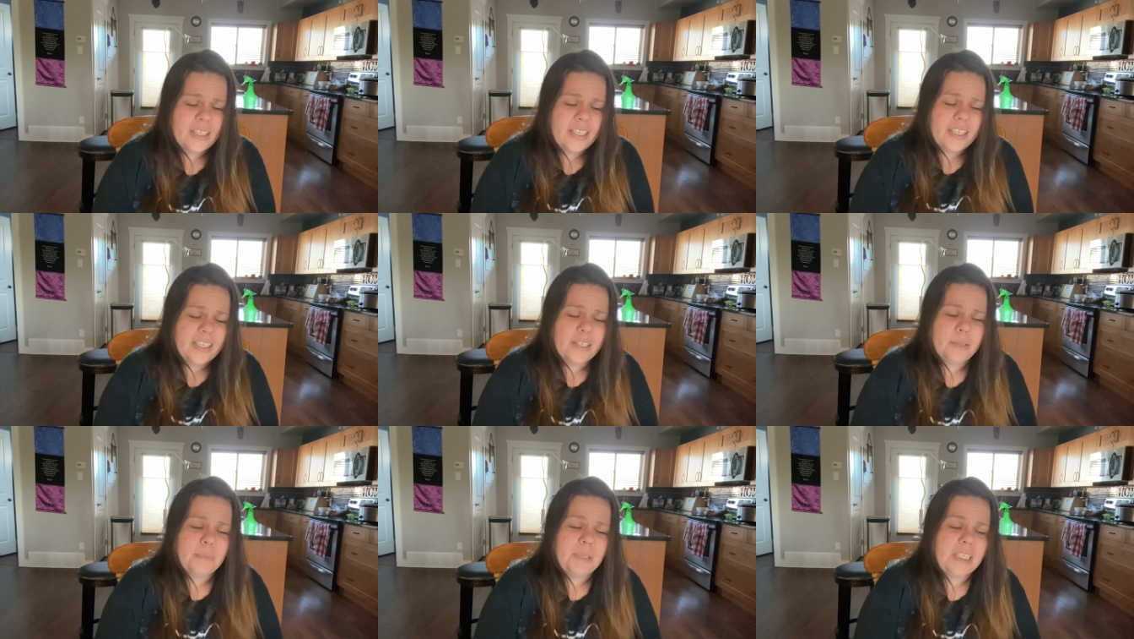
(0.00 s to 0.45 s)

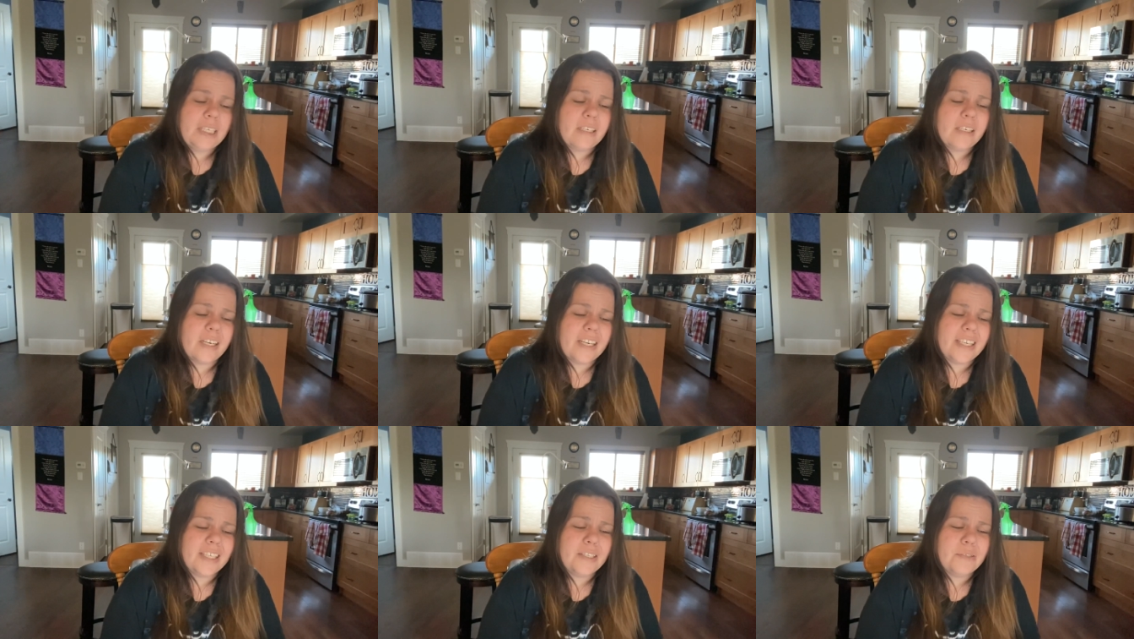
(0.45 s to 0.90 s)
I
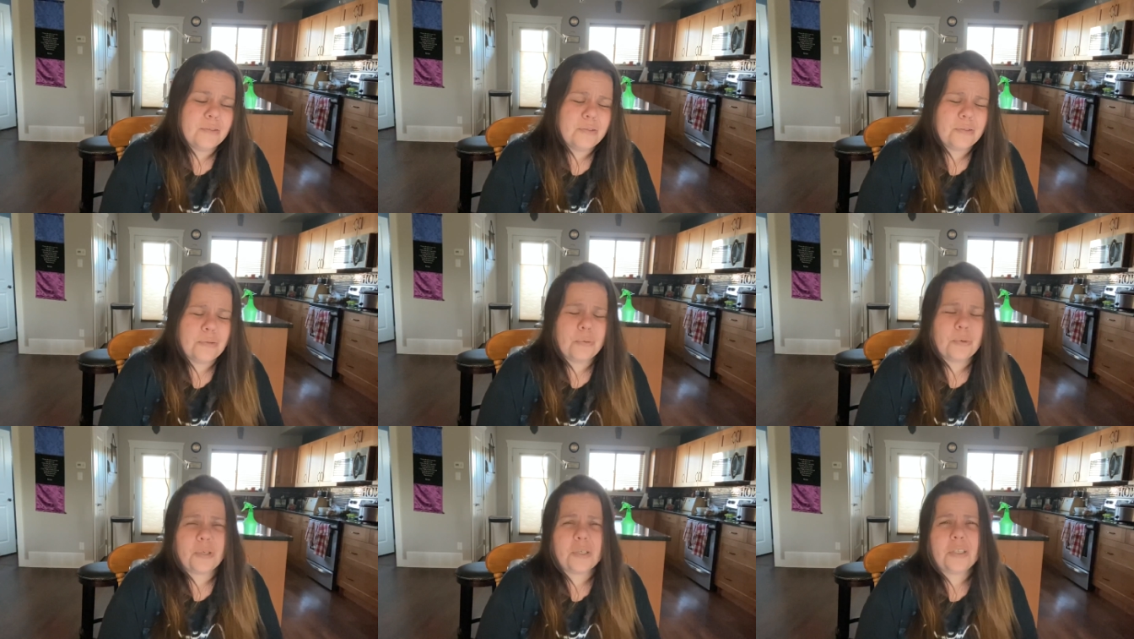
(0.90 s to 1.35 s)
mean, I used to
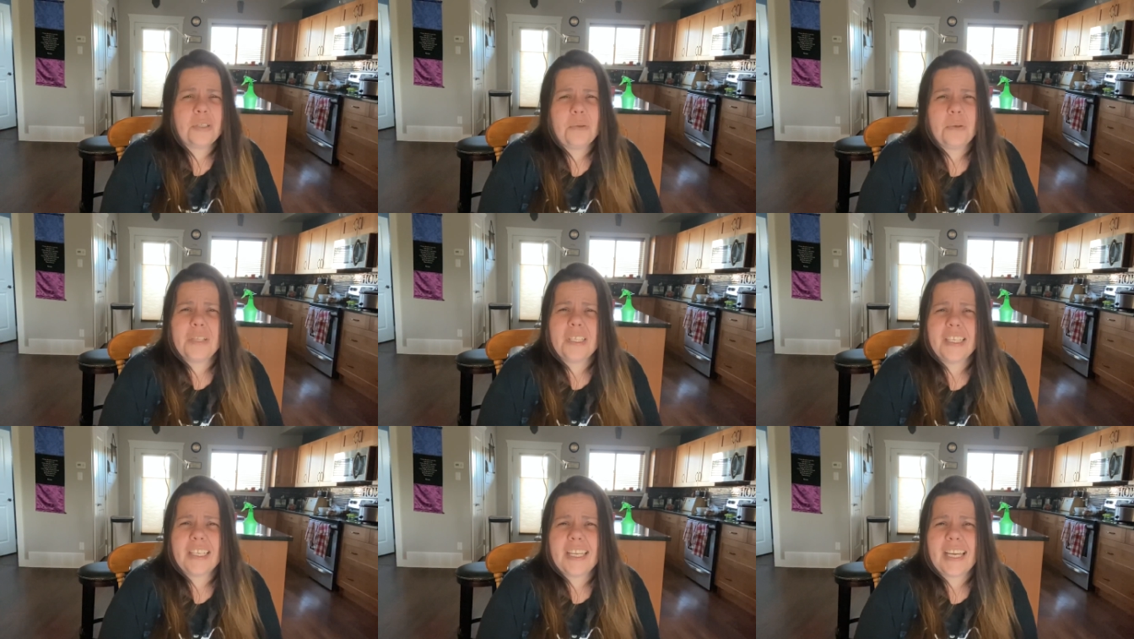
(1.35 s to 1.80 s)
work in
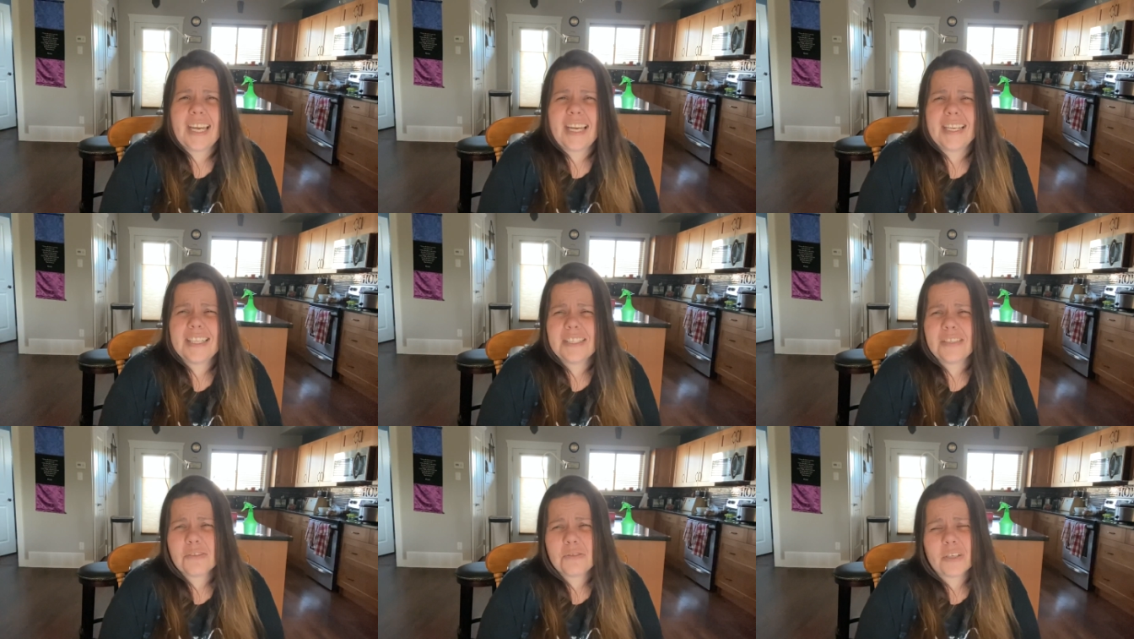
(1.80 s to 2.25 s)
oil and
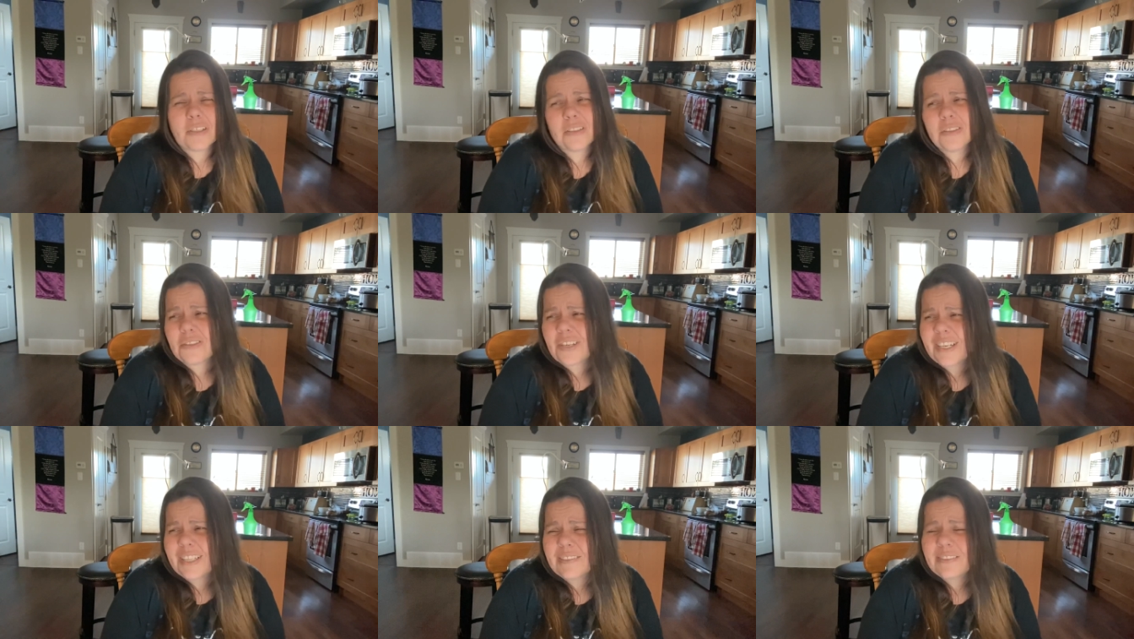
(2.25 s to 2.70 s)
gas, truck
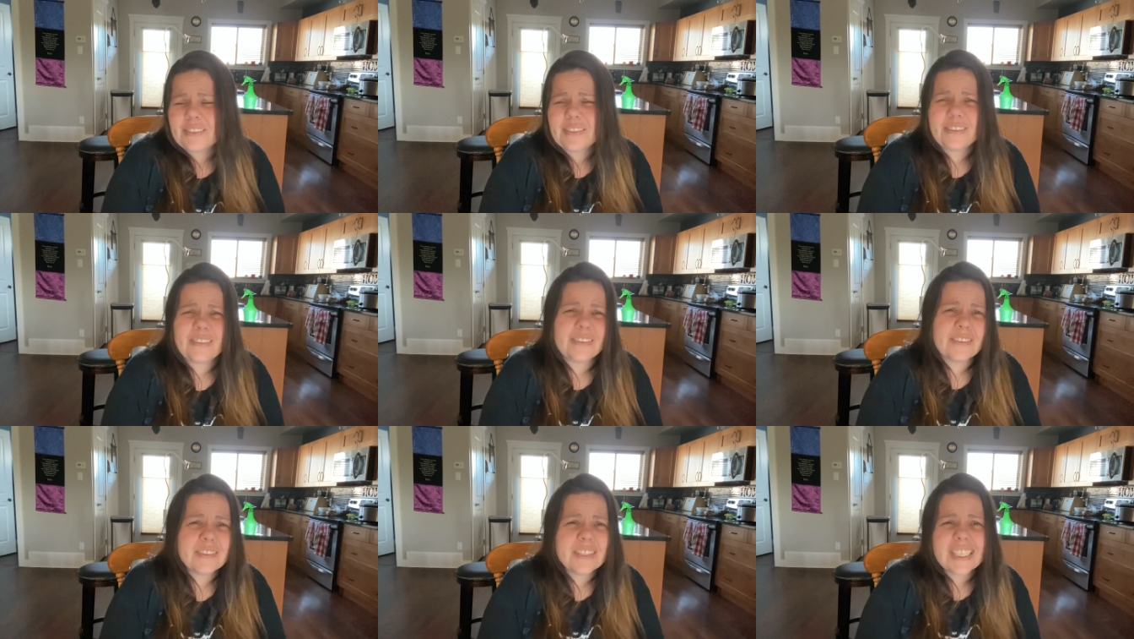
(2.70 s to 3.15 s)

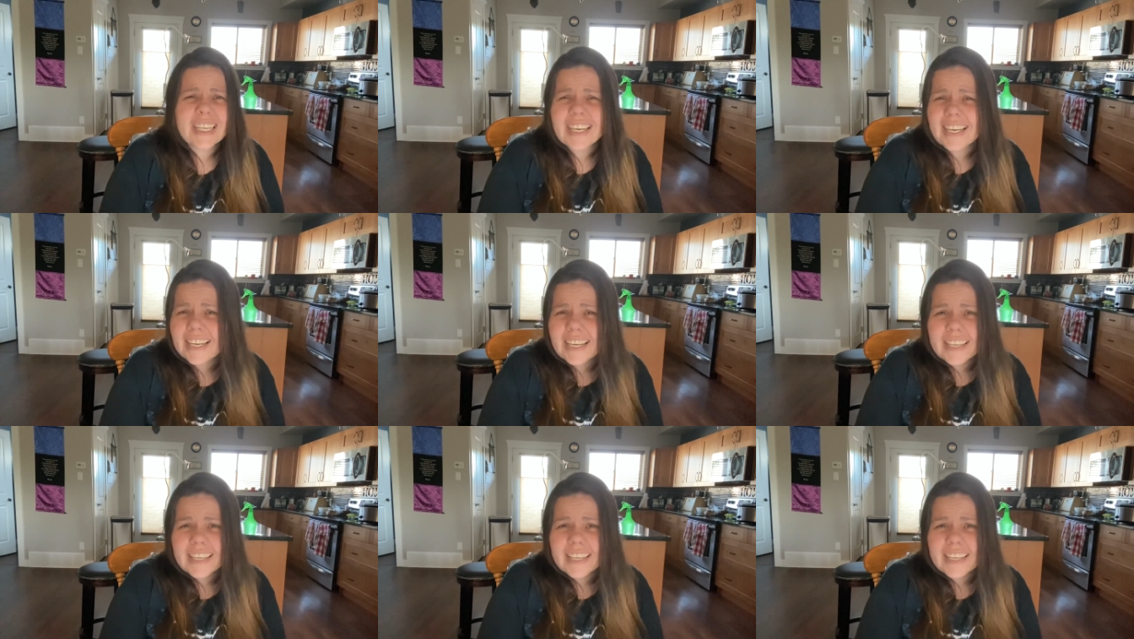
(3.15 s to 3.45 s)
drivers. Yeah.